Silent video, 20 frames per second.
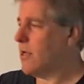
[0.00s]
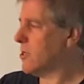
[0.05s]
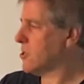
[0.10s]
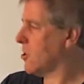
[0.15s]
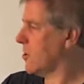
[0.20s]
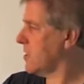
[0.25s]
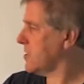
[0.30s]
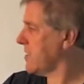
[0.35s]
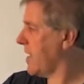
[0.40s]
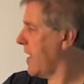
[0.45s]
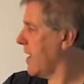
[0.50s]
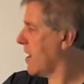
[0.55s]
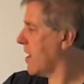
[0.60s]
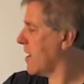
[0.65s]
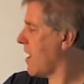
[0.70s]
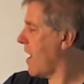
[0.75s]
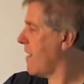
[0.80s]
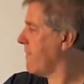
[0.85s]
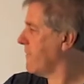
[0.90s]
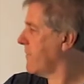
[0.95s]
So let's say you cut
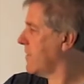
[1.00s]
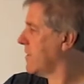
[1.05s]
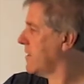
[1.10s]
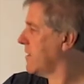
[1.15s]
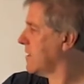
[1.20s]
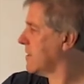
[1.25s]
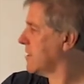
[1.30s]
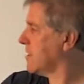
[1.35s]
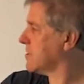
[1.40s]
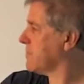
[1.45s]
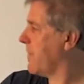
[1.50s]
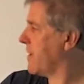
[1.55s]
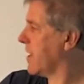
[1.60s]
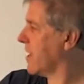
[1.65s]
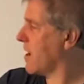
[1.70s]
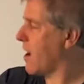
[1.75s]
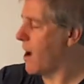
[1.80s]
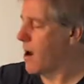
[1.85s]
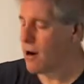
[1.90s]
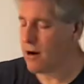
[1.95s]
off this many
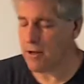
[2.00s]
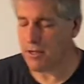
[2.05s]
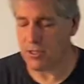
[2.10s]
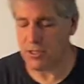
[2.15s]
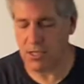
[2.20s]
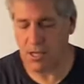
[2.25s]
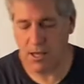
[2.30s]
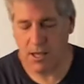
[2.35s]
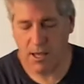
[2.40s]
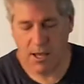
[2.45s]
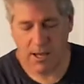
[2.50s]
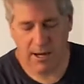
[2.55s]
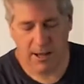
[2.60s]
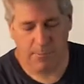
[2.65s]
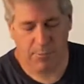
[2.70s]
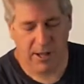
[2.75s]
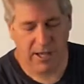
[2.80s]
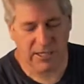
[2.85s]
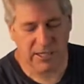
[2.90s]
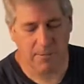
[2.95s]
cards, and they
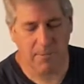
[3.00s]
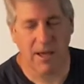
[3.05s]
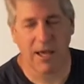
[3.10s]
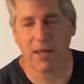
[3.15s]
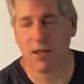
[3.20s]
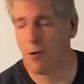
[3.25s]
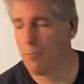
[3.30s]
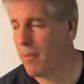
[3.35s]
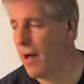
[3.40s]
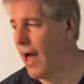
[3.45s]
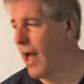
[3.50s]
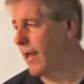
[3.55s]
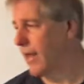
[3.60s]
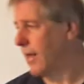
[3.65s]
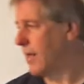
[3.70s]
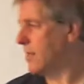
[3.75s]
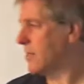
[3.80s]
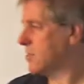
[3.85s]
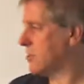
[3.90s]
place them in their pocket.